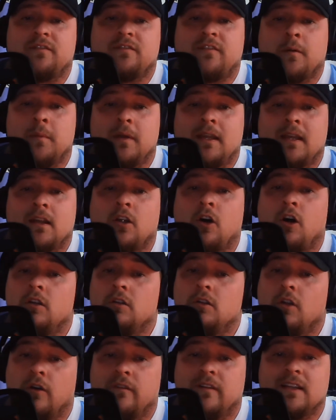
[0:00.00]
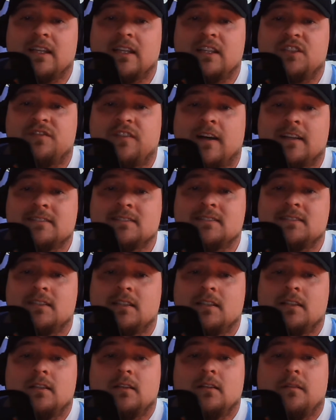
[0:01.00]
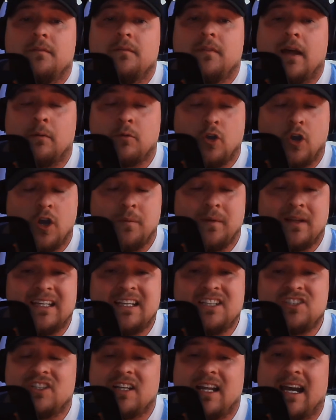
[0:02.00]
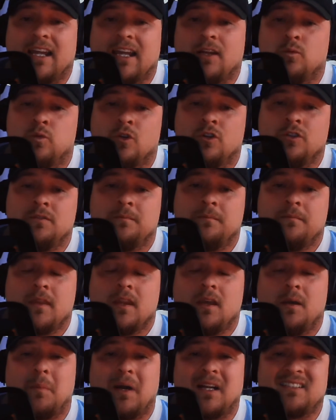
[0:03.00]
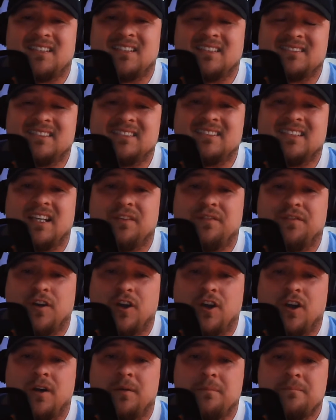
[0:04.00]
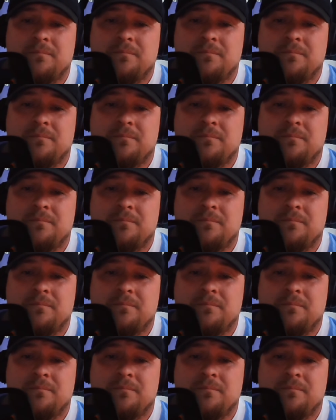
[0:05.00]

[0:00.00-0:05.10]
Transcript: for me and all other Leeds fans, I'm going with Leeds United 1, Manchester City 4.